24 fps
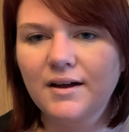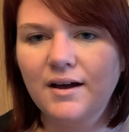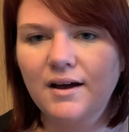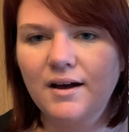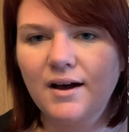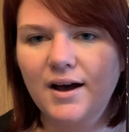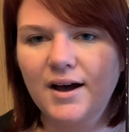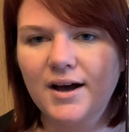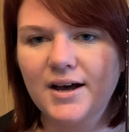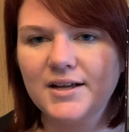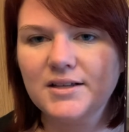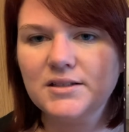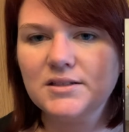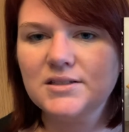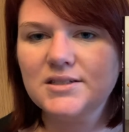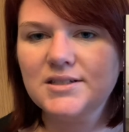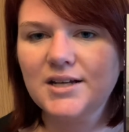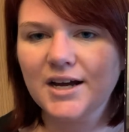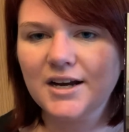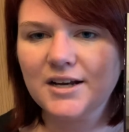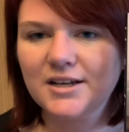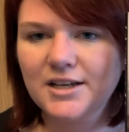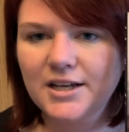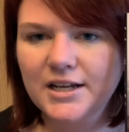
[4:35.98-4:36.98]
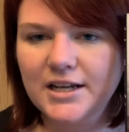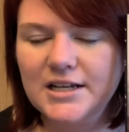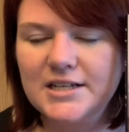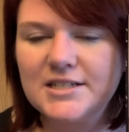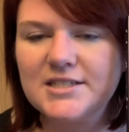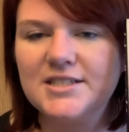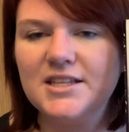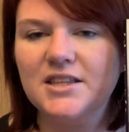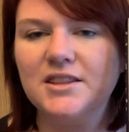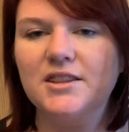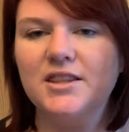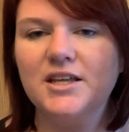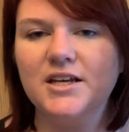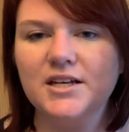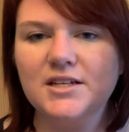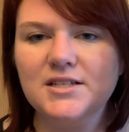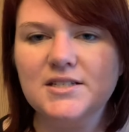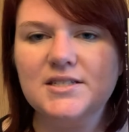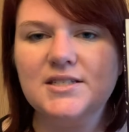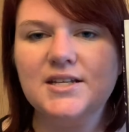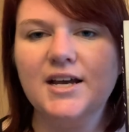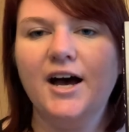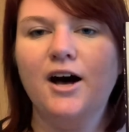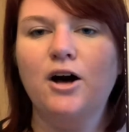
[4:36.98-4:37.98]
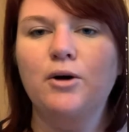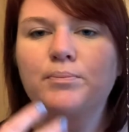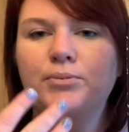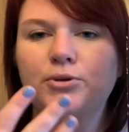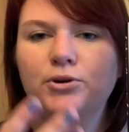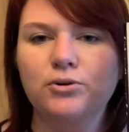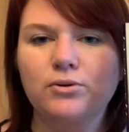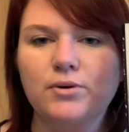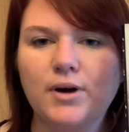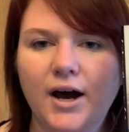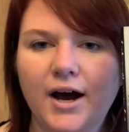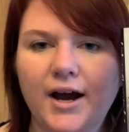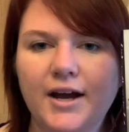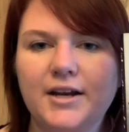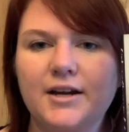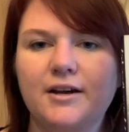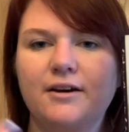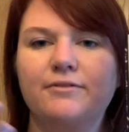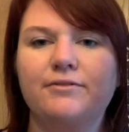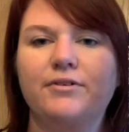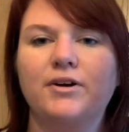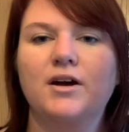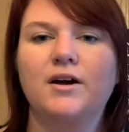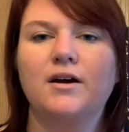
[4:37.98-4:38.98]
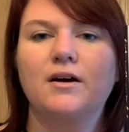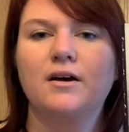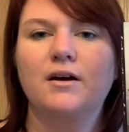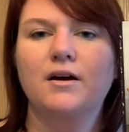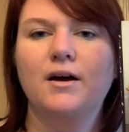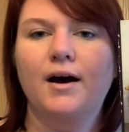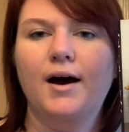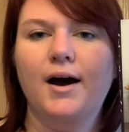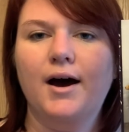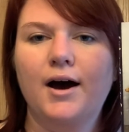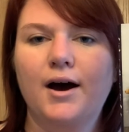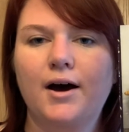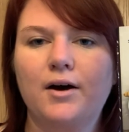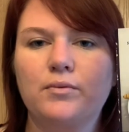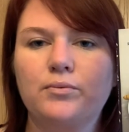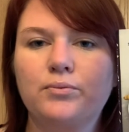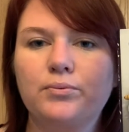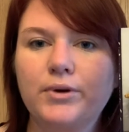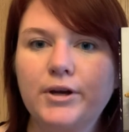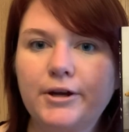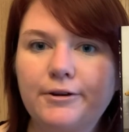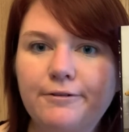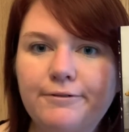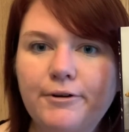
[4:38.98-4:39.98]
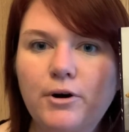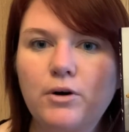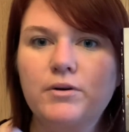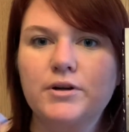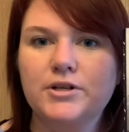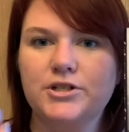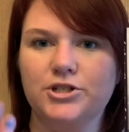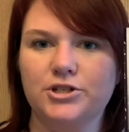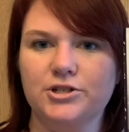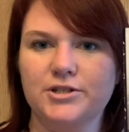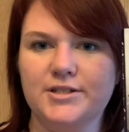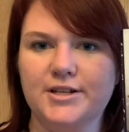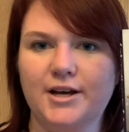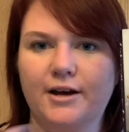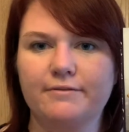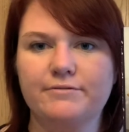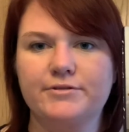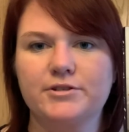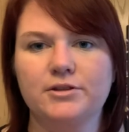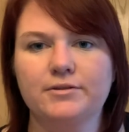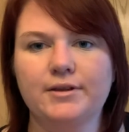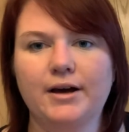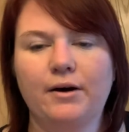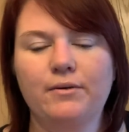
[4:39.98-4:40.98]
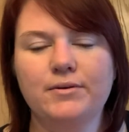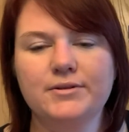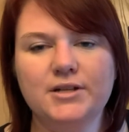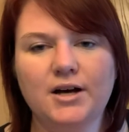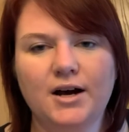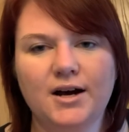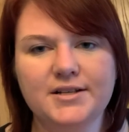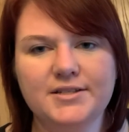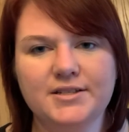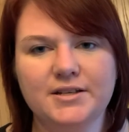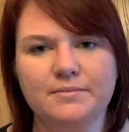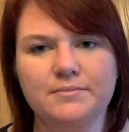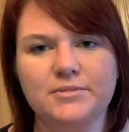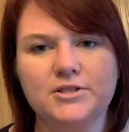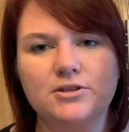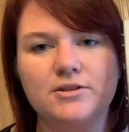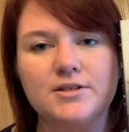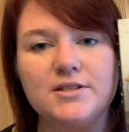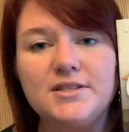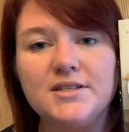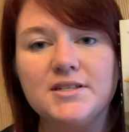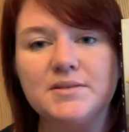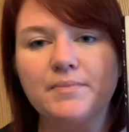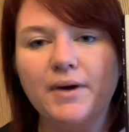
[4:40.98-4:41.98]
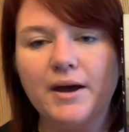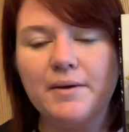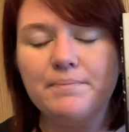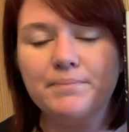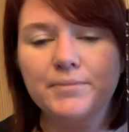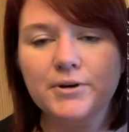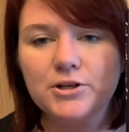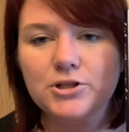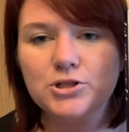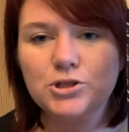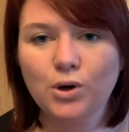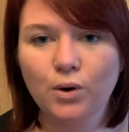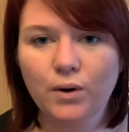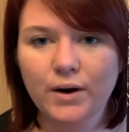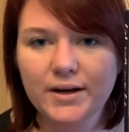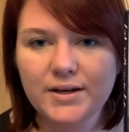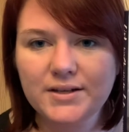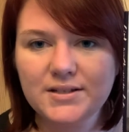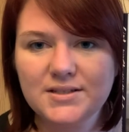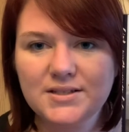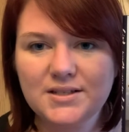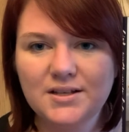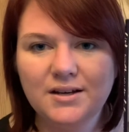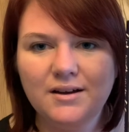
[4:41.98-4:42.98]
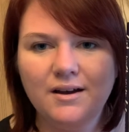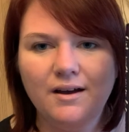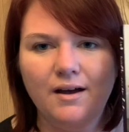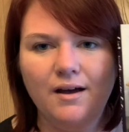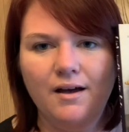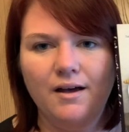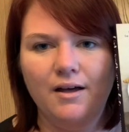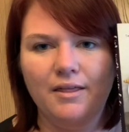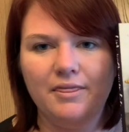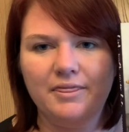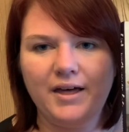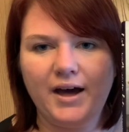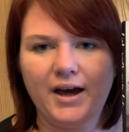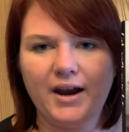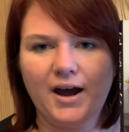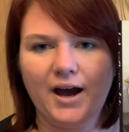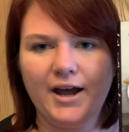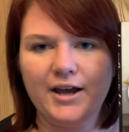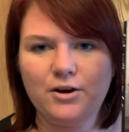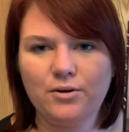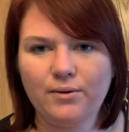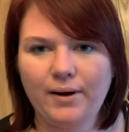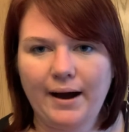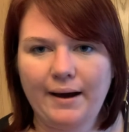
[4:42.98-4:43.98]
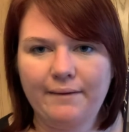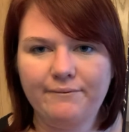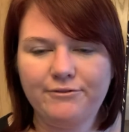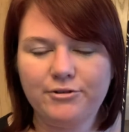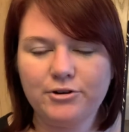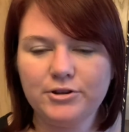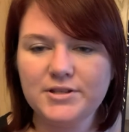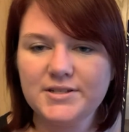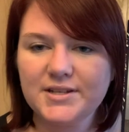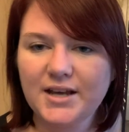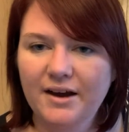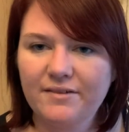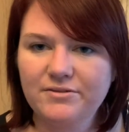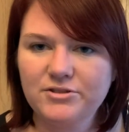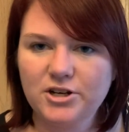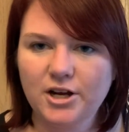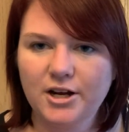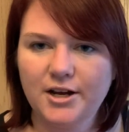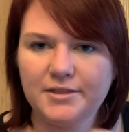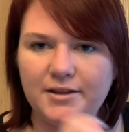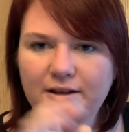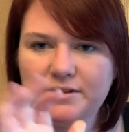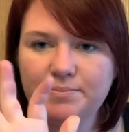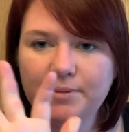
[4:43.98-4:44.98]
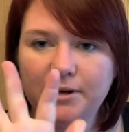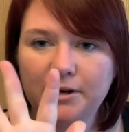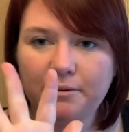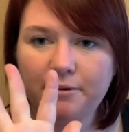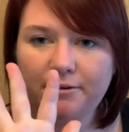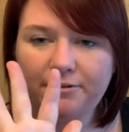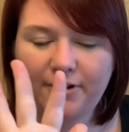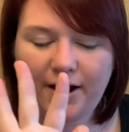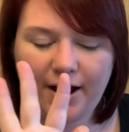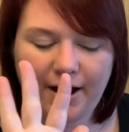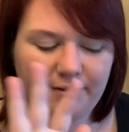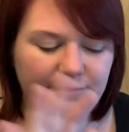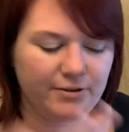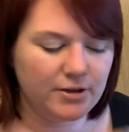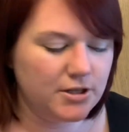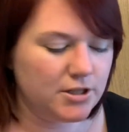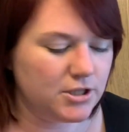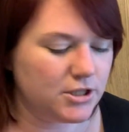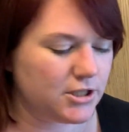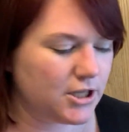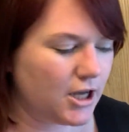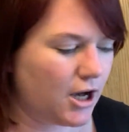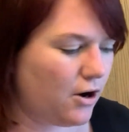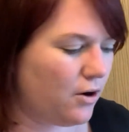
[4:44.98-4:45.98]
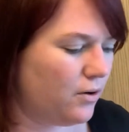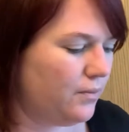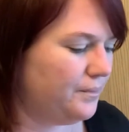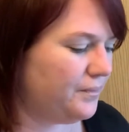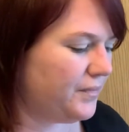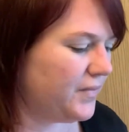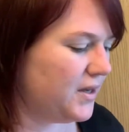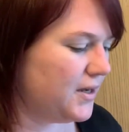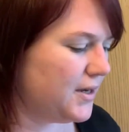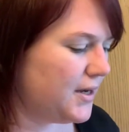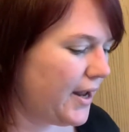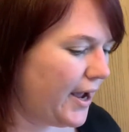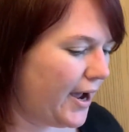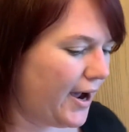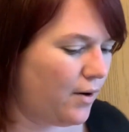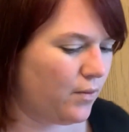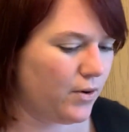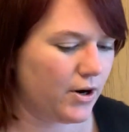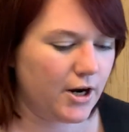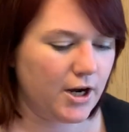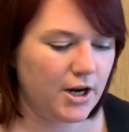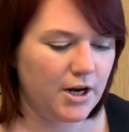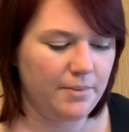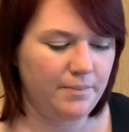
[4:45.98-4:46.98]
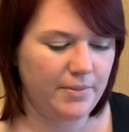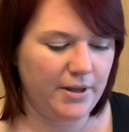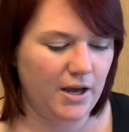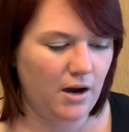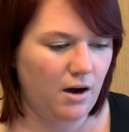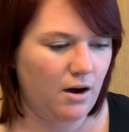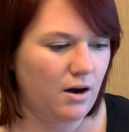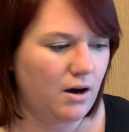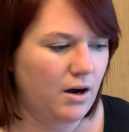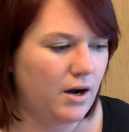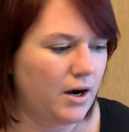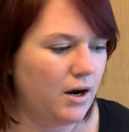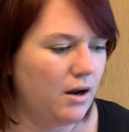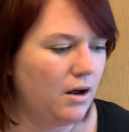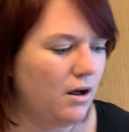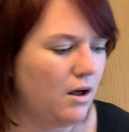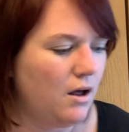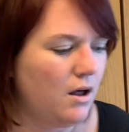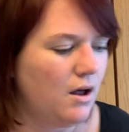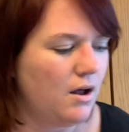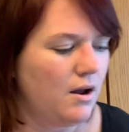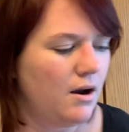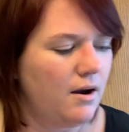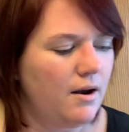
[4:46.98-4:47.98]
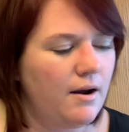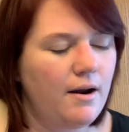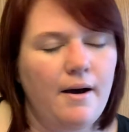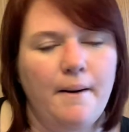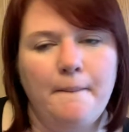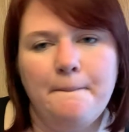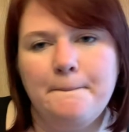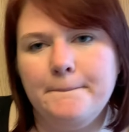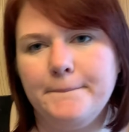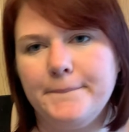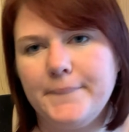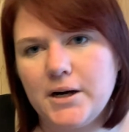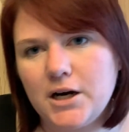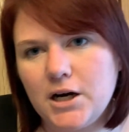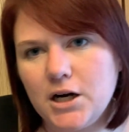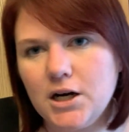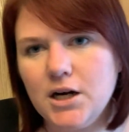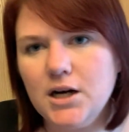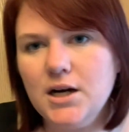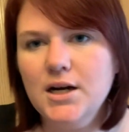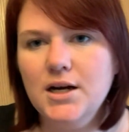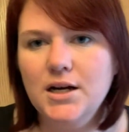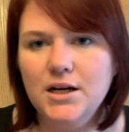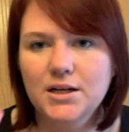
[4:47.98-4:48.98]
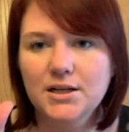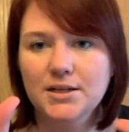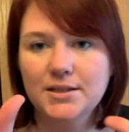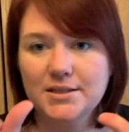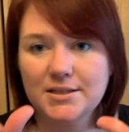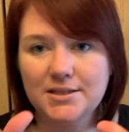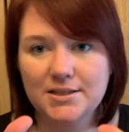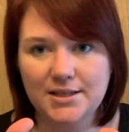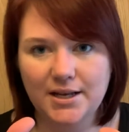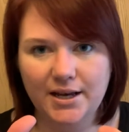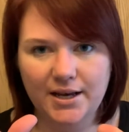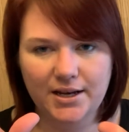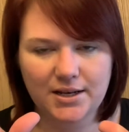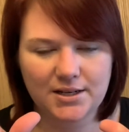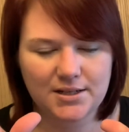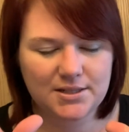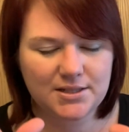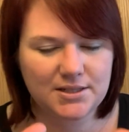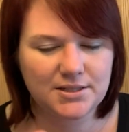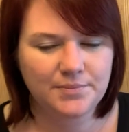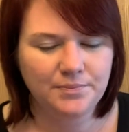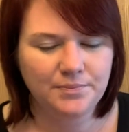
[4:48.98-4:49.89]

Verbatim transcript: uh, techniques and things to help you kind of uh, refocus yourself. So that was awesome. So this is my book choice that I grabbed for the scavenger hunt. That's my number five. So now we're gonna be on number six,